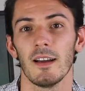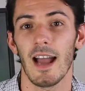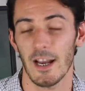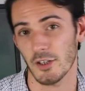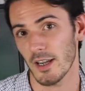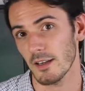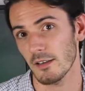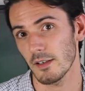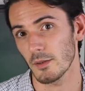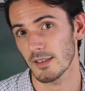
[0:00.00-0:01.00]
hashtag
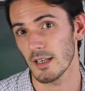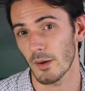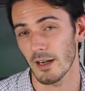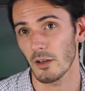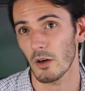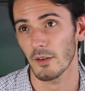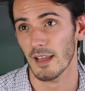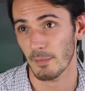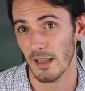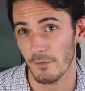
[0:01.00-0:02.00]
that you'll see quite a lot on
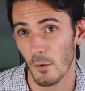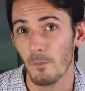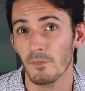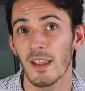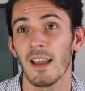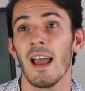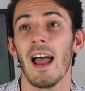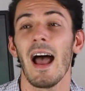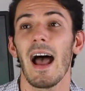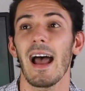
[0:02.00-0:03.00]
that platform.
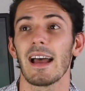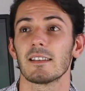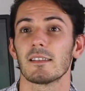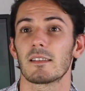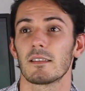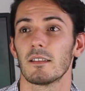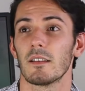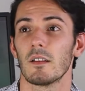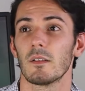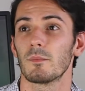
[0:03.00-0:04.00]
And
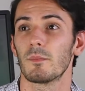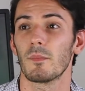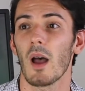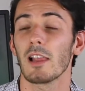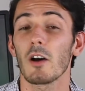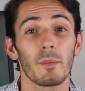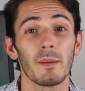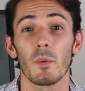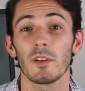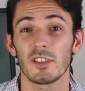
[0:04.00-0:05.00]
a lot of
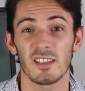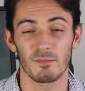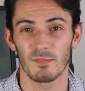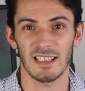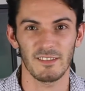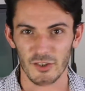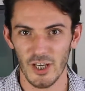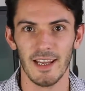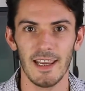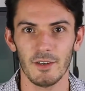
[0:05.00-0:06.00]
people will just kind of
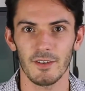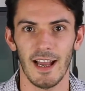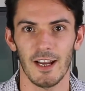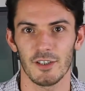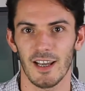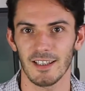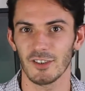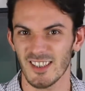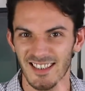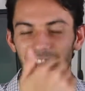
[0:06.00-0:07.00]
check in on that hashtag
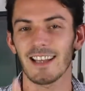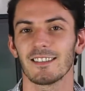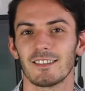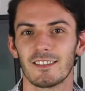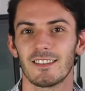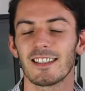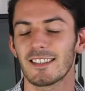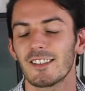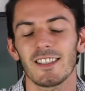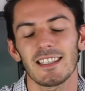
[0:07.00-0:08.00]
and just
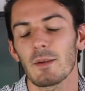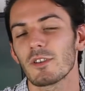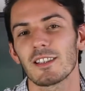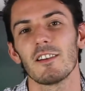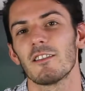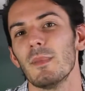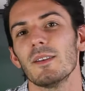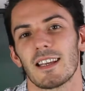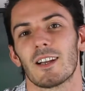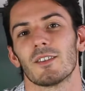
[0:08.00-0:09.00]
because they want a load of
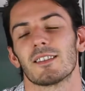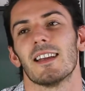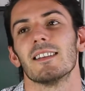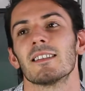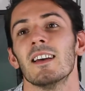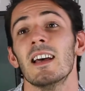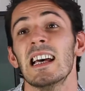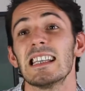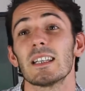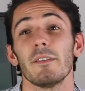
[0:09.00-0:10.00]
music content.
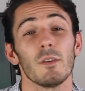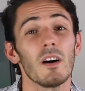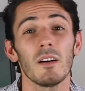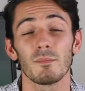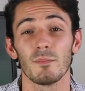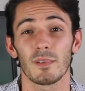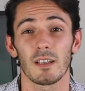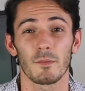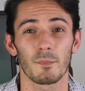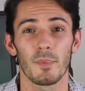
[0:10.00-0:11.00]
So if you are
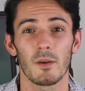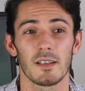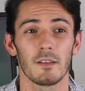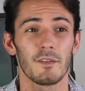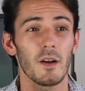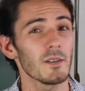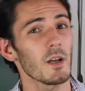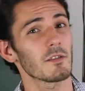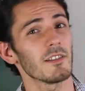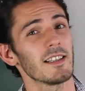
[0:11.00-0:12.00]
kind of posting
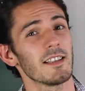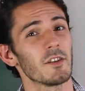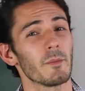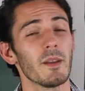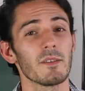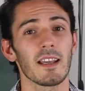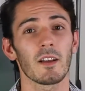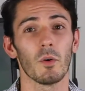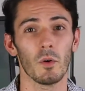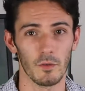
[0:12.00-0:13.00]
photos related to your
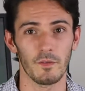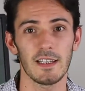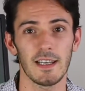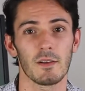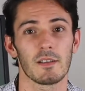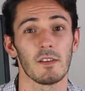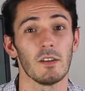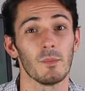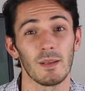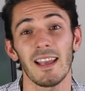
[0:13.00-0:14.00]
music or videos of
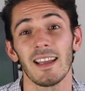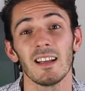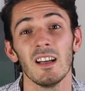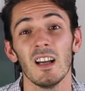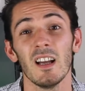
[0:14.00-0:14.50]
you playing,